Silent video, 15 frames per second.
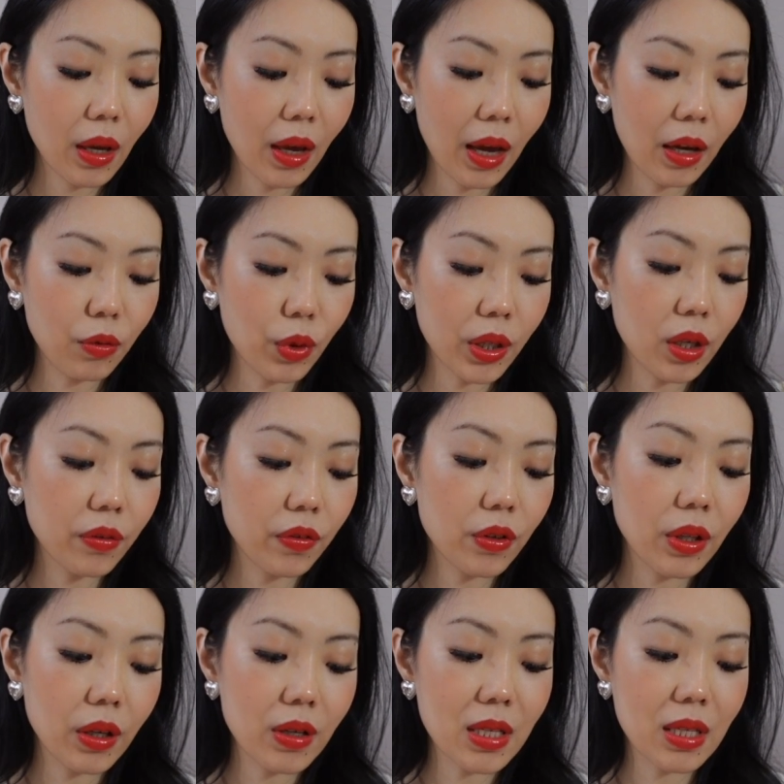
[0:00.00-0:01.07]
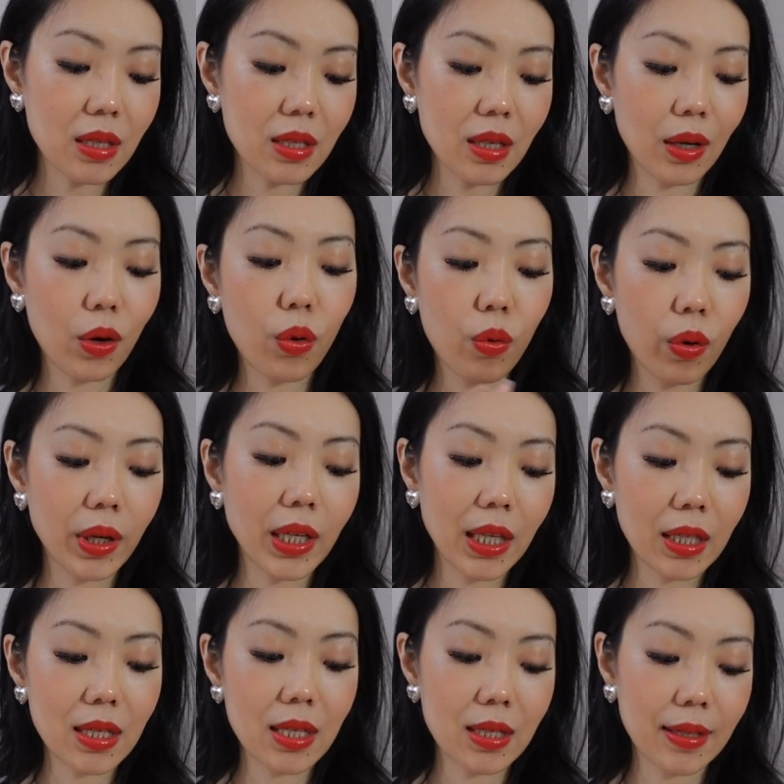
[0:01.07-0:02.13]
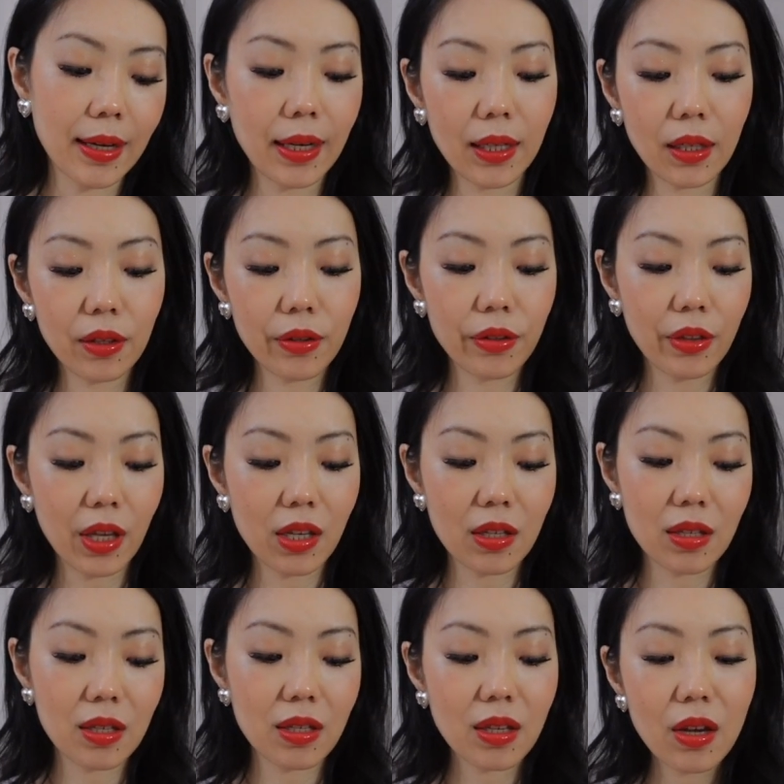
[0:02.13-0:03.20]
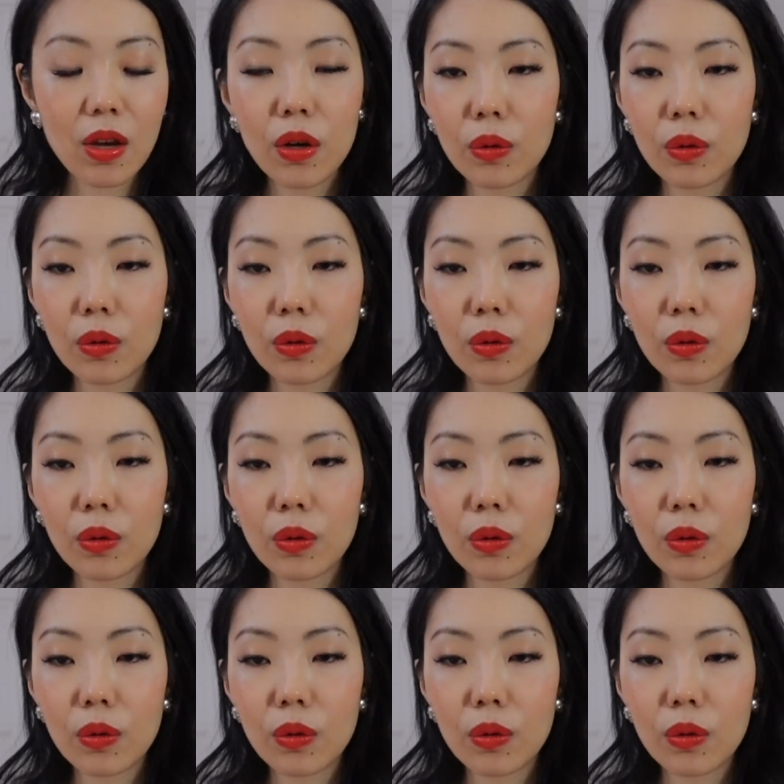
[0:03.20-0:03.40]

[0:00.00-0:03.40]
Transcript: And whenever there is this accordion style, things